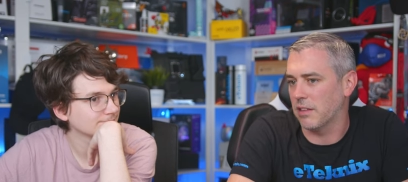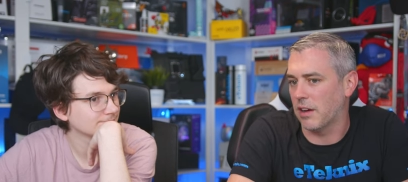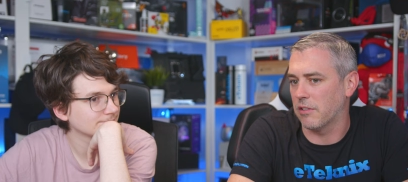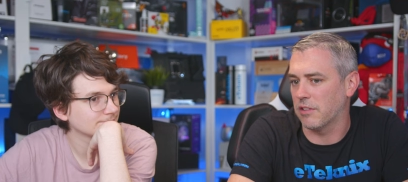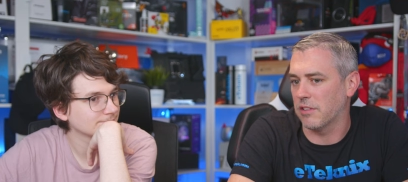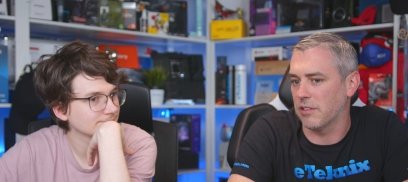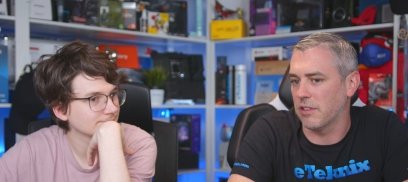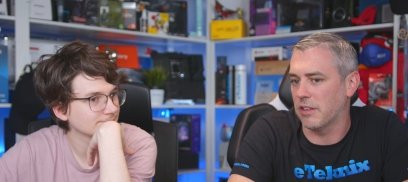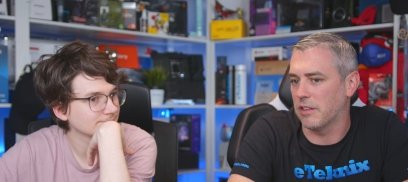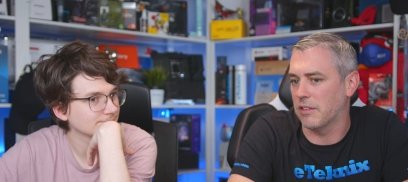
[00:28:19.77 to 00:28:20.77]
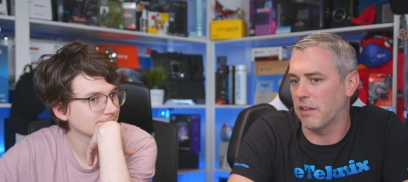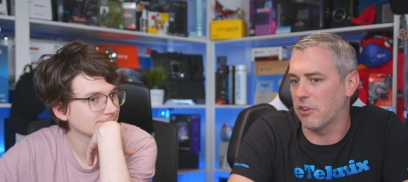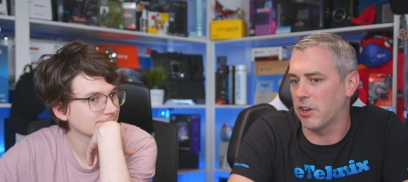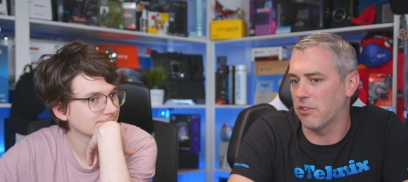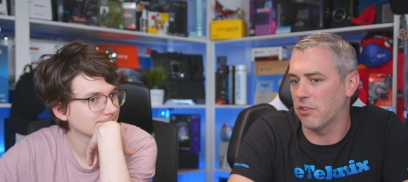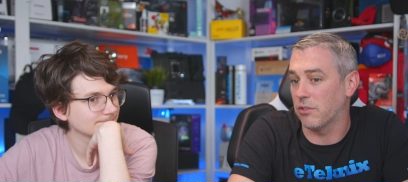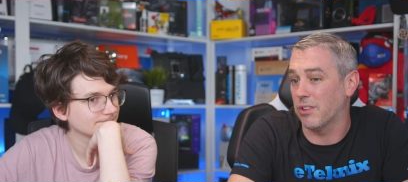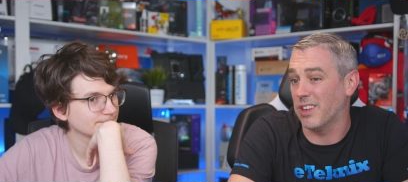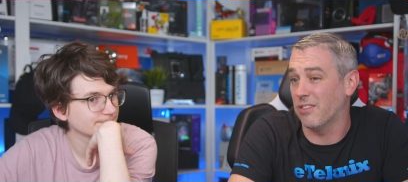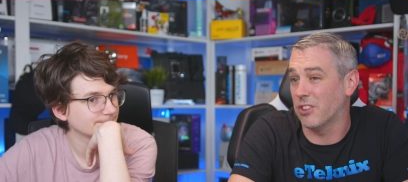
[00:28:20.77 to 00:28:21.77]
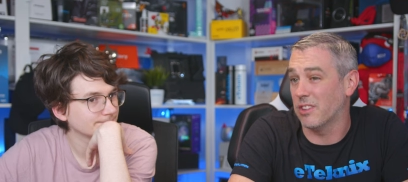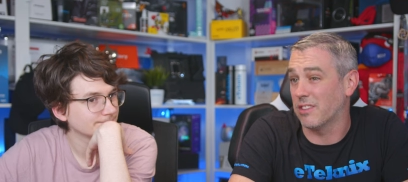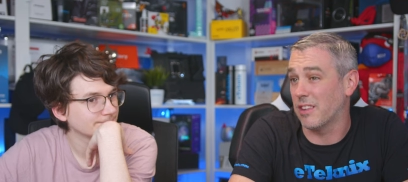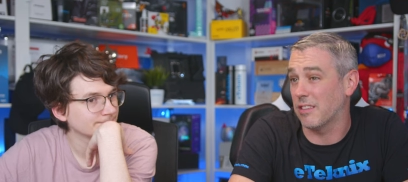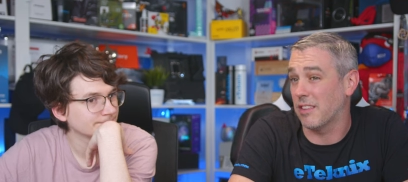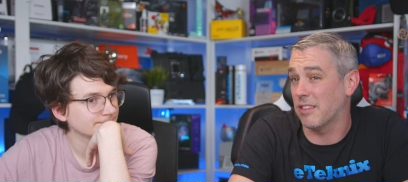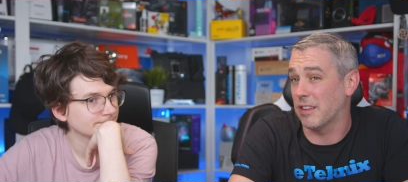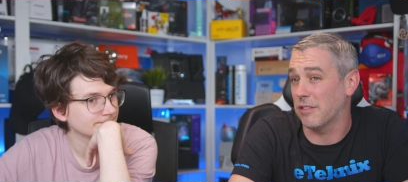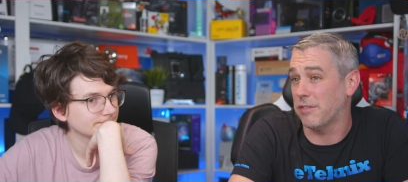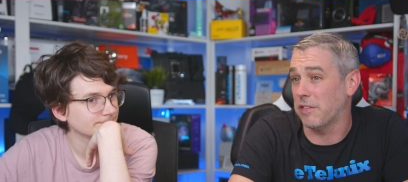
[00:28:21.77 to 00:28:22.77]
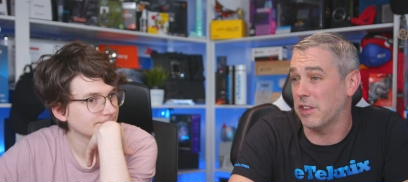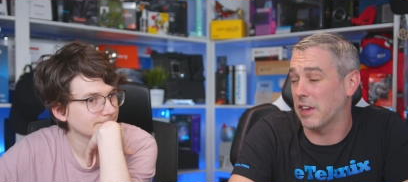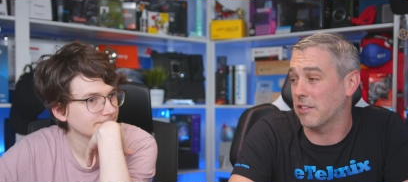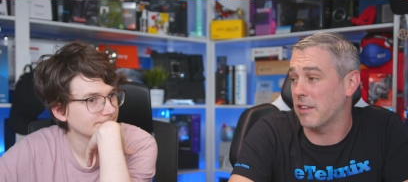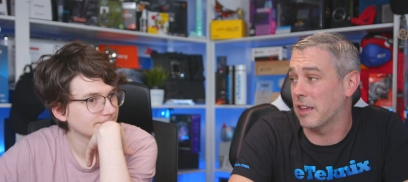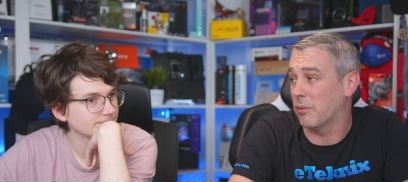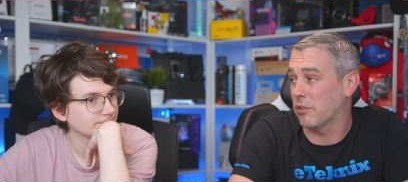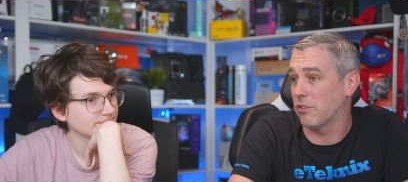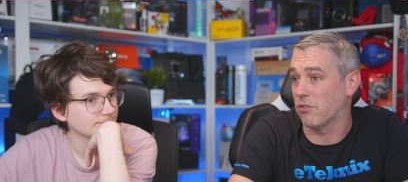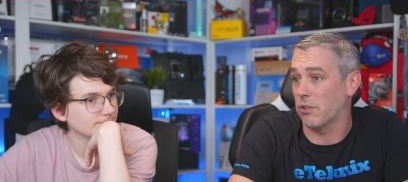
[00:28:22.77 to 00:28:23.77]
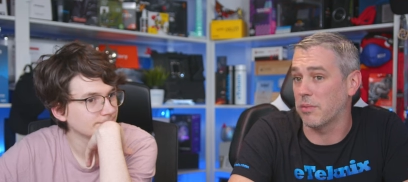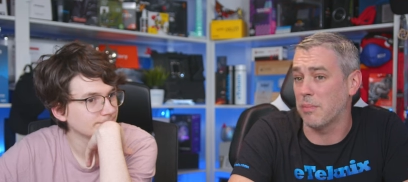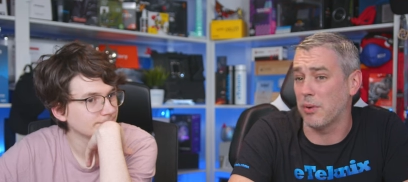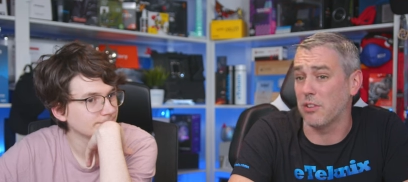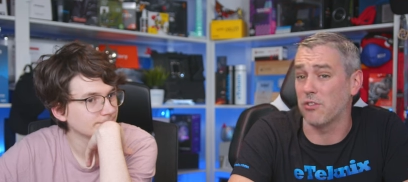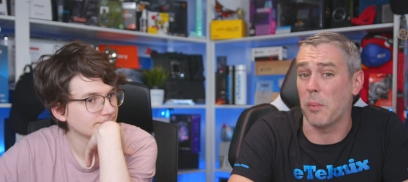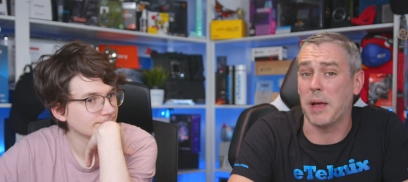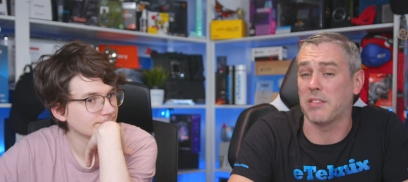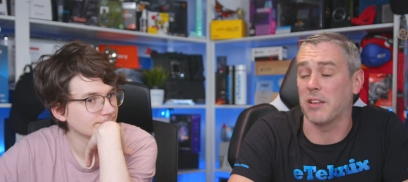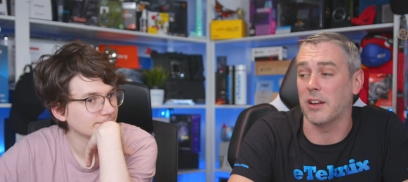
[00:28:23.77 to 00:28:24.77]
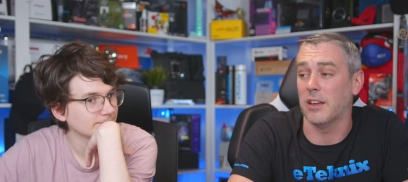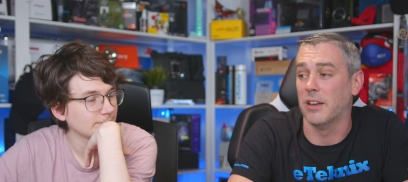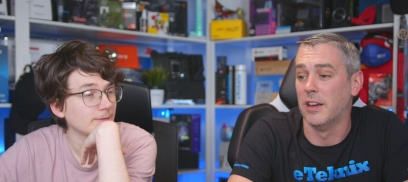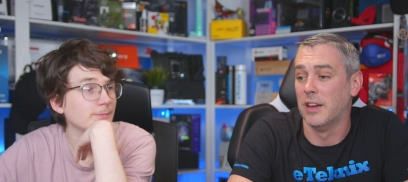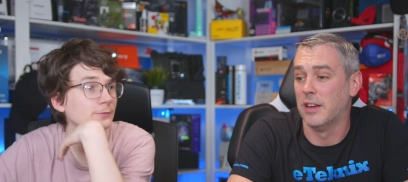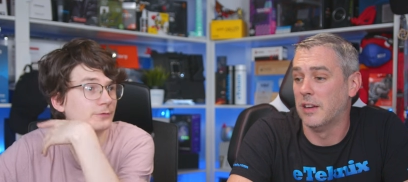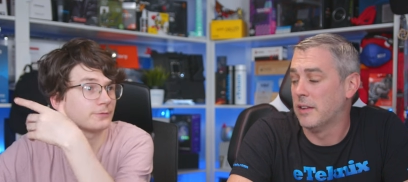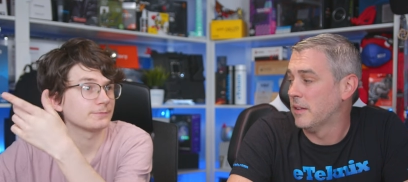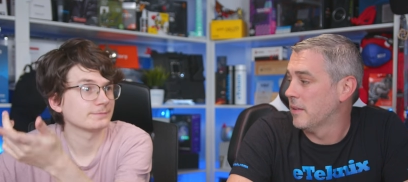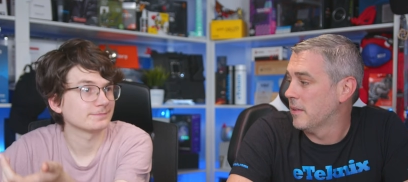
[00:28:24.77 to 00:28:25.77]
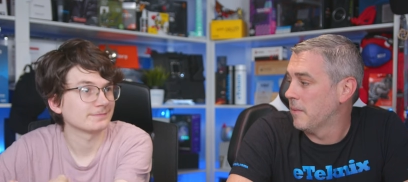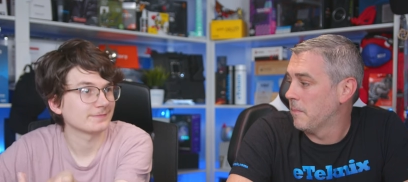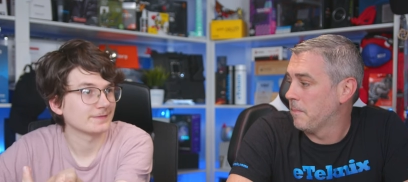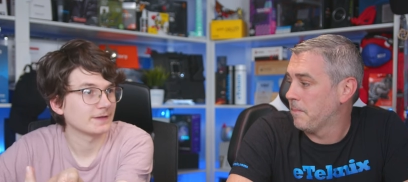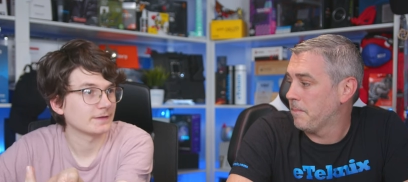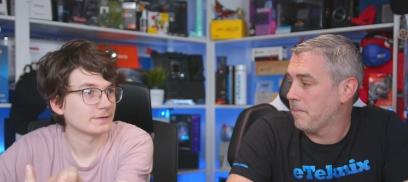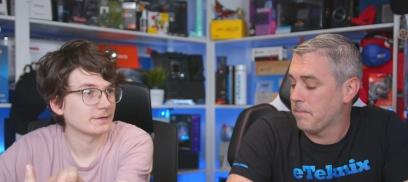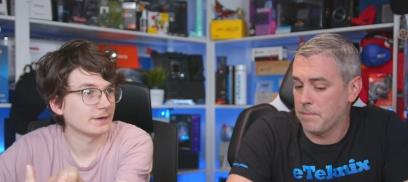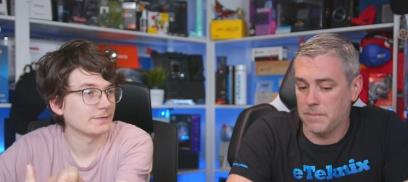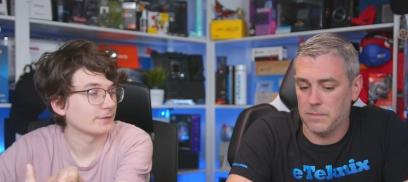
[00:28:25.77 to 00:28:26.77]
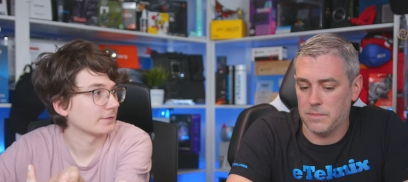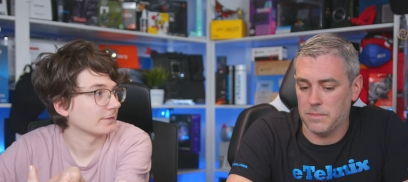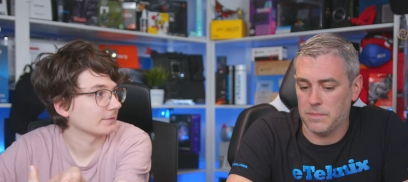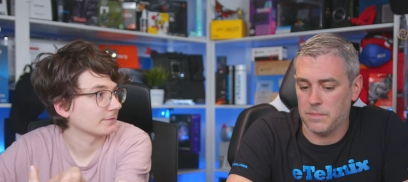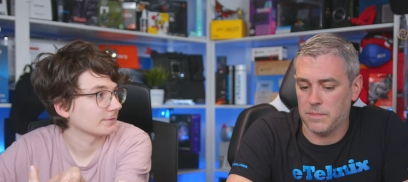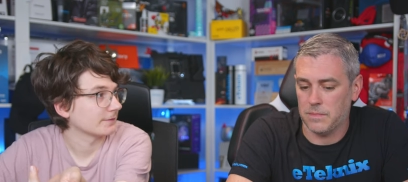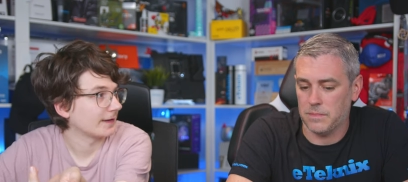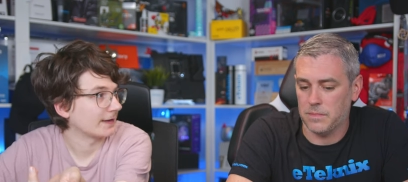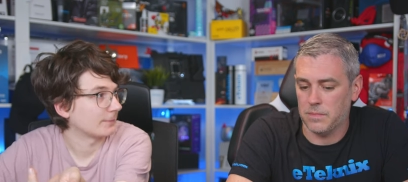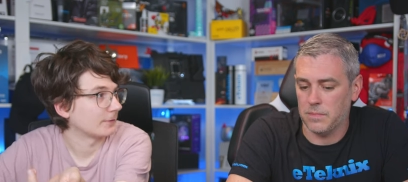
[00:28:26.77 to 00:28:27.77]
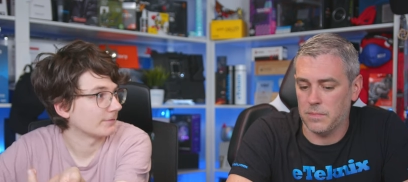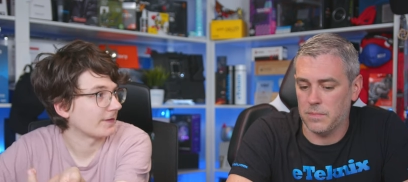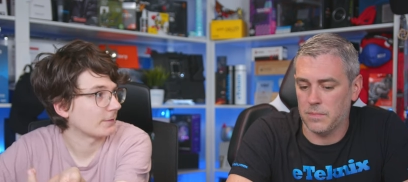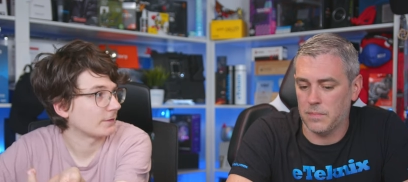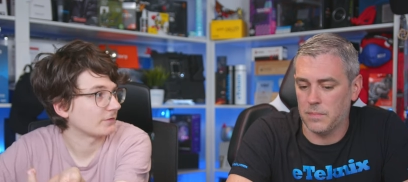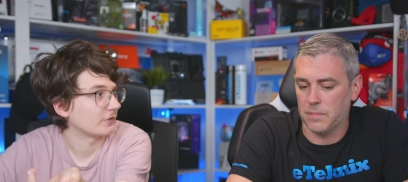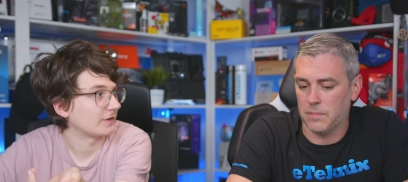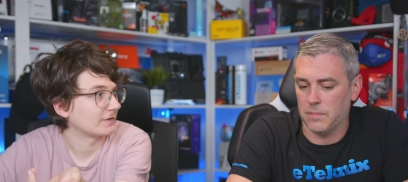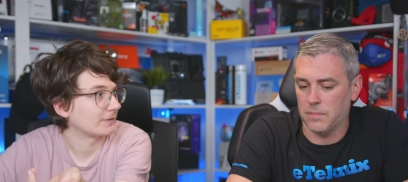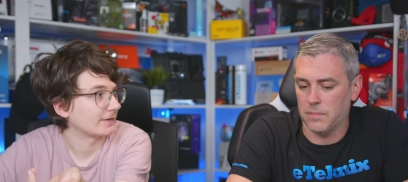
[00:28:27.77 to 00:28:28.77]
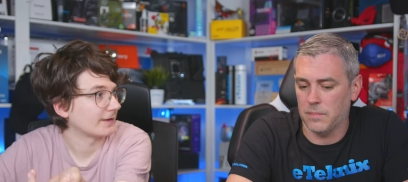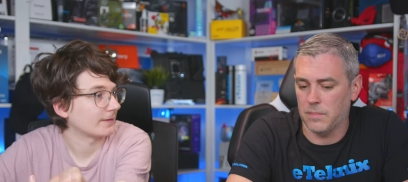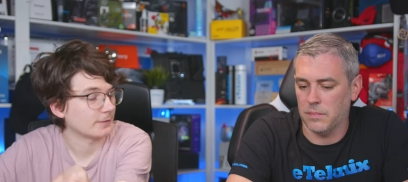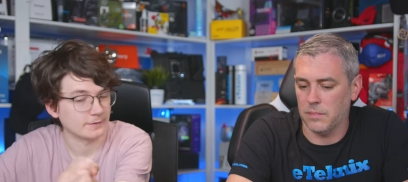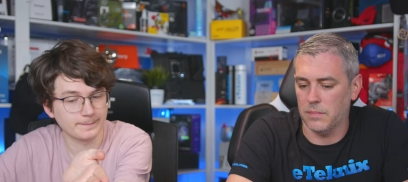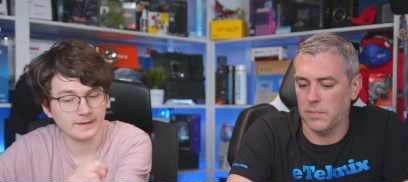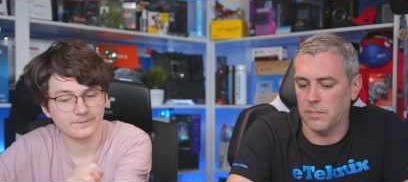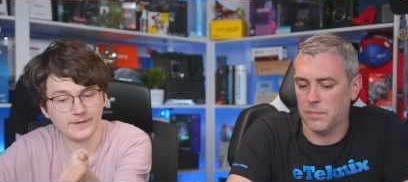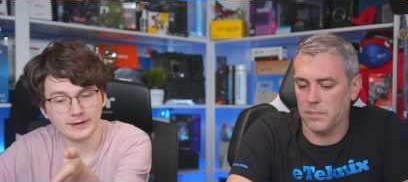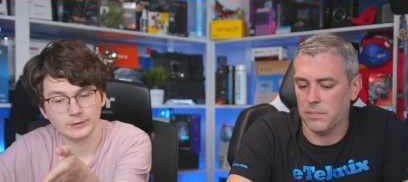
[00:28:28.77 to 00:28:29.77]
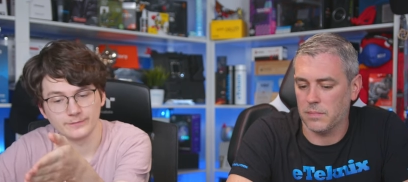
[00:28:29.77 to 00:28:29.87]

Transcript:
Speaker 1: R X sixty-seven hundred or even the sixty-six fifty X T, which has dropped in price dramatically. But also, there's another element of that question you need to look at, because mm. best value